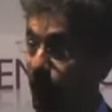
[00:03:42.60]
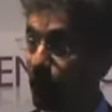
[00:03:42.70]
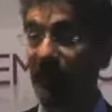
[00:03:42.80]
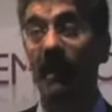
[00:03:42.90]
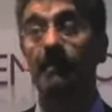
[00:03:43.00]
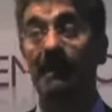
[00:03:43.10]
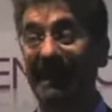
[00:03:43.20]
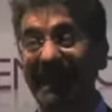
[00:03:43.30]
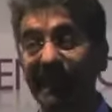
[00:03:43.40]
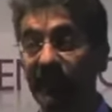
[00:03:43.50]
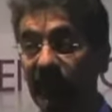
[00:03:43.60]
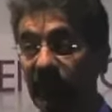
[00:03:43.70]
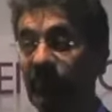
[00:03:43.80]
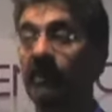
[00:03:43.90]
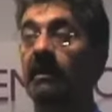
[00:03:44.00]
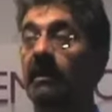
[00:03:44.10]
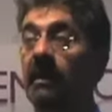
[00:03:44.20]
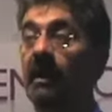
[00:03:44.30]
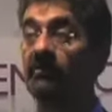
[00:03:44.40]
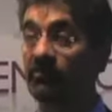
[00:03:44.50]
for the coming years,
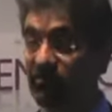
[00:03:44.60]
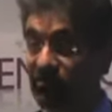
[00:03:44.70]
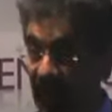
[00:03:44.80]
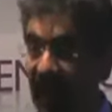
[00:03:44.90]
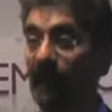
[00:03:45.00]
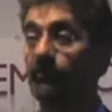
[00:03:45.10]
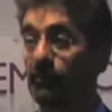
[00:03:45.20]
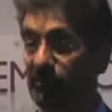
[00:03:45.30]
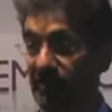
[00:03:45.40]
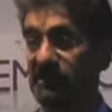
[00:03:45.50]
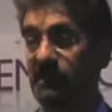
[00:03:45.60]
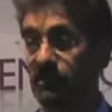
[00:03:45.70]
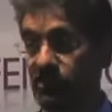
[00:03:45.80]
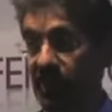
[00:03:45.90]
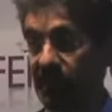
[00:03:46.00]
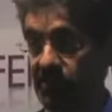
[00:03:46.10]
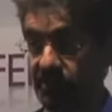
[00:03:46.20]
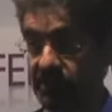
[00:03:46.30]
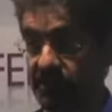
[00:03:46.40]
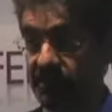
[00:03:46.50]
to how to address those
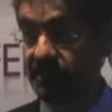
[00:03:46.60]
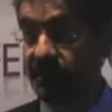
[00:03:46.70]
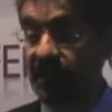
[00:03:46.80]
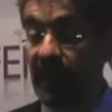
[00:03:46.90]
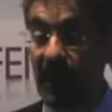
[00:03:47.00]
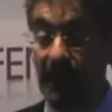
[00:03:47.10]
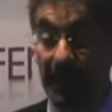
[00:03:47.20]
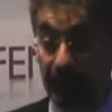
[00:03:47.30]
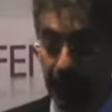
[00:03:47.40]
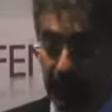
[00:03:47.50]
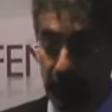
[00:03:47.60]
challenges. And if we